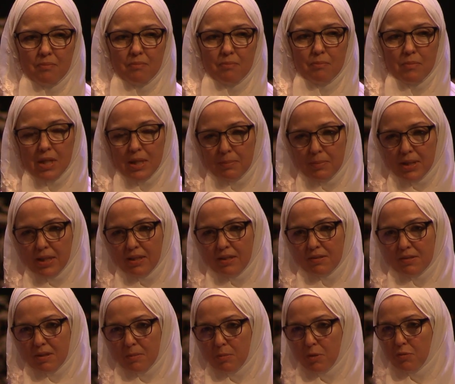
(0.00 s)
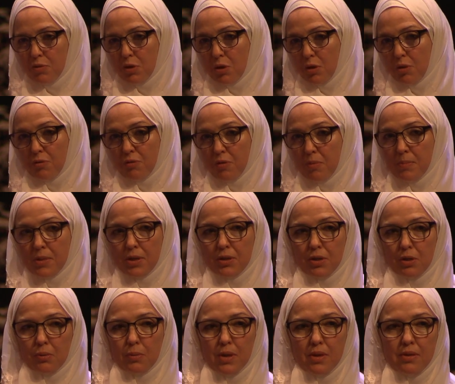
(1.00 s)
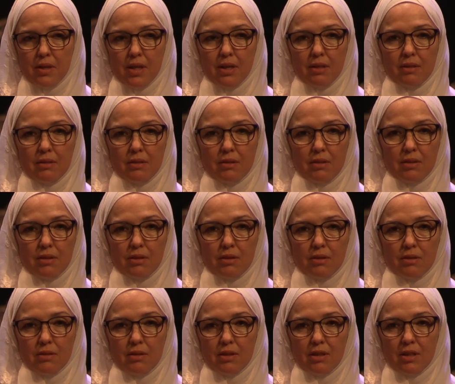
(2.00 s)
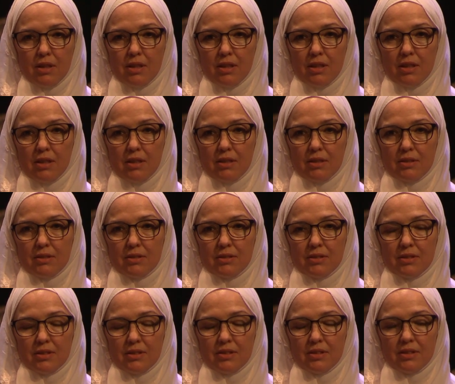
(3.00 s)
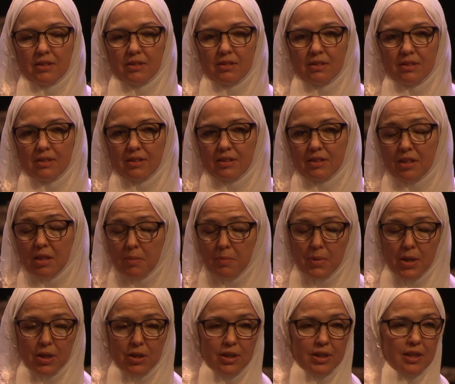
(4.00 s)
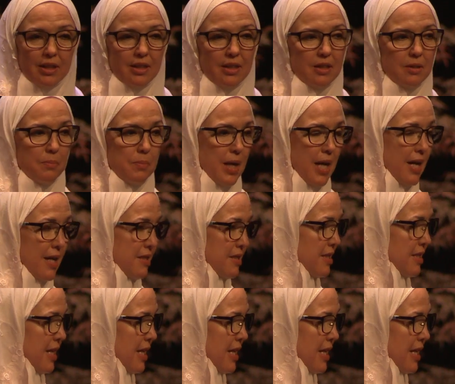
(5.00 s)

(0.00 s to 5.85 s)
Maybe some of you are familiar with it in America in past